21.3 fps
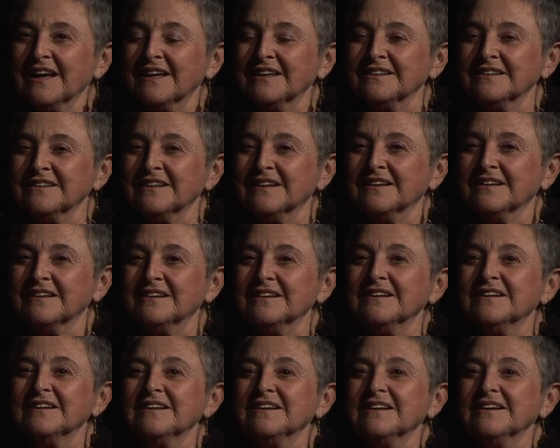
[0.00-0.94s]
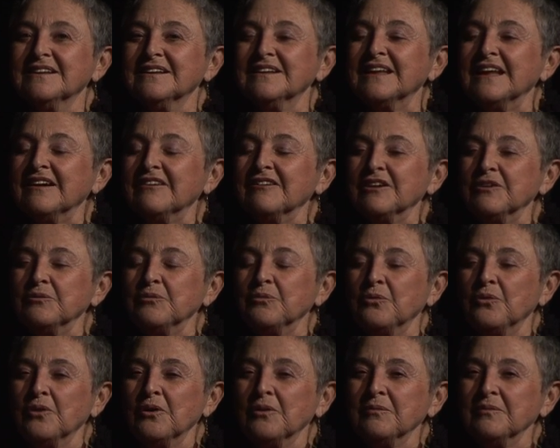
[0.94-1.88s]
and they're at
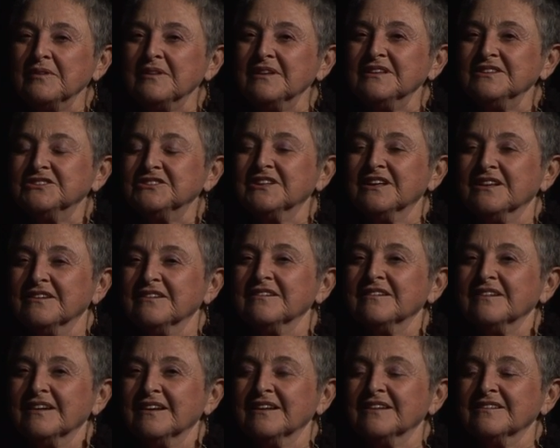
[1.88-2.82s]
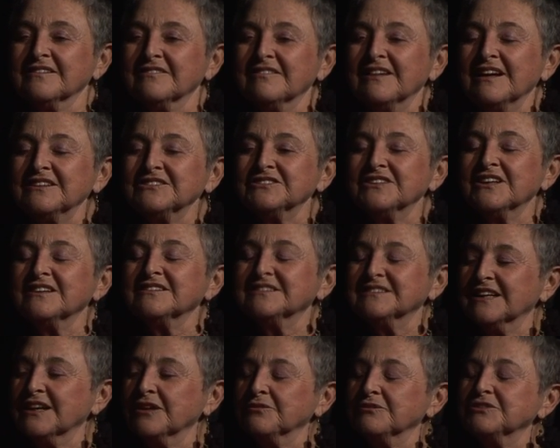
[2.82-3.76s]
war with each other, and the
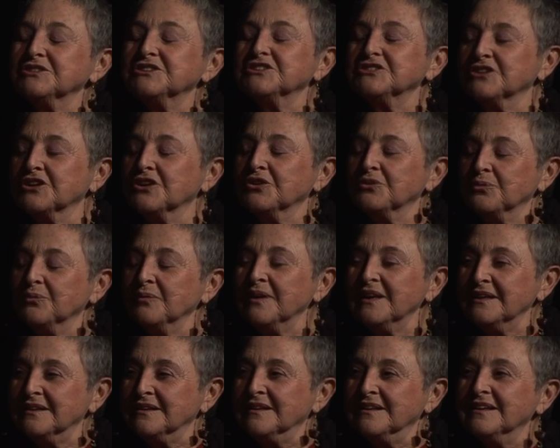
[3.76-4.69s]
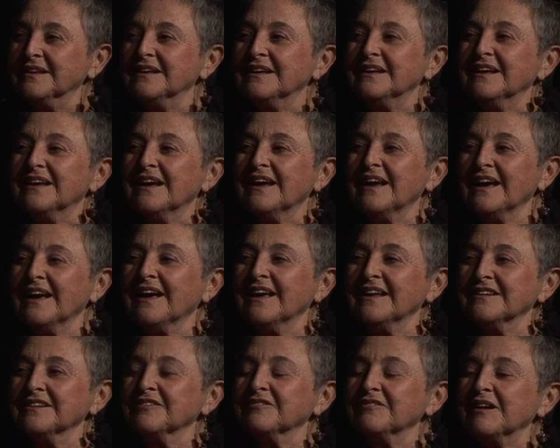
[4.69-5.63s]
grandchild saying, which is going to win?
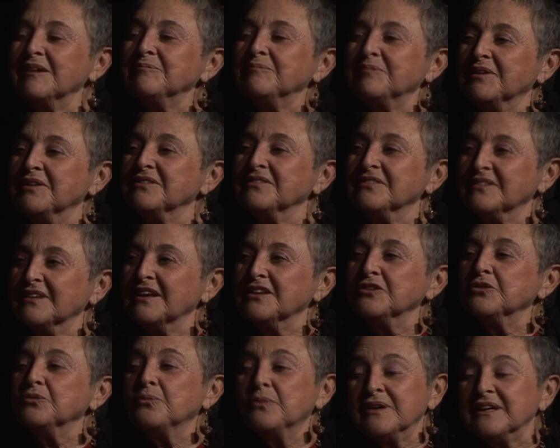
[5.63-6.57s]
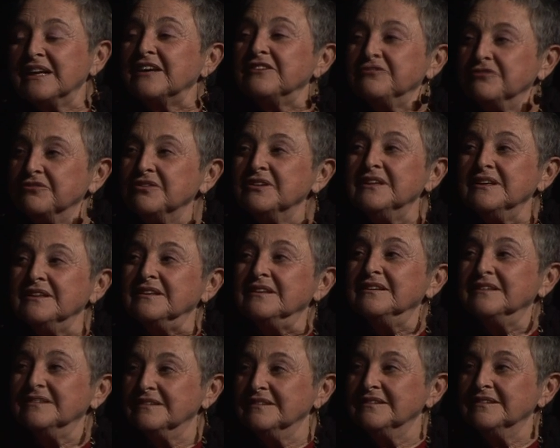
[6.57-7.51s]
And the grandparent saying, the one I
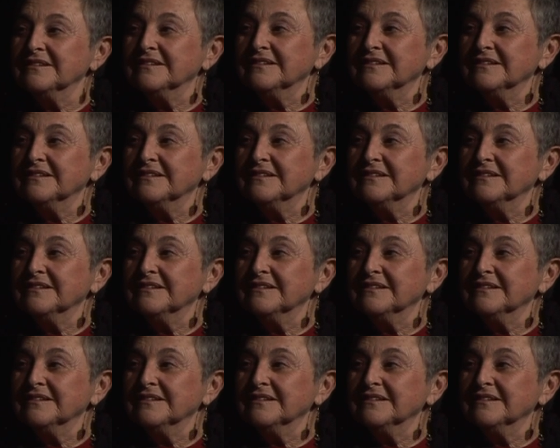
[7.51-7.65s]
feed.